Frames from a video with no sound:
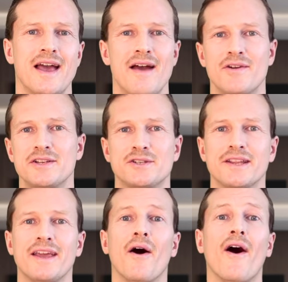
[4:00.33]

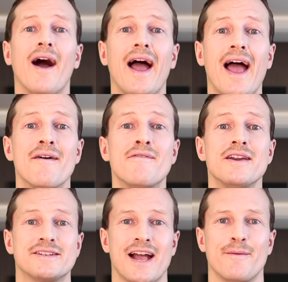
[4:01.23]
Eventually,
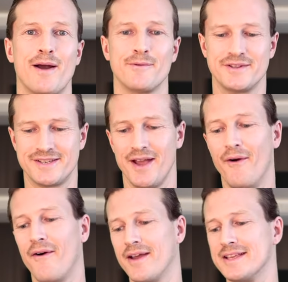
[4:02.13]
every time I would say,
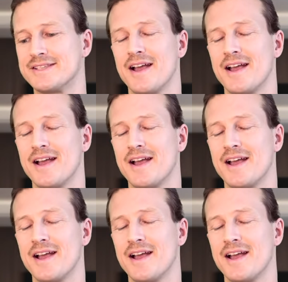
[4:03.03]
oh, it's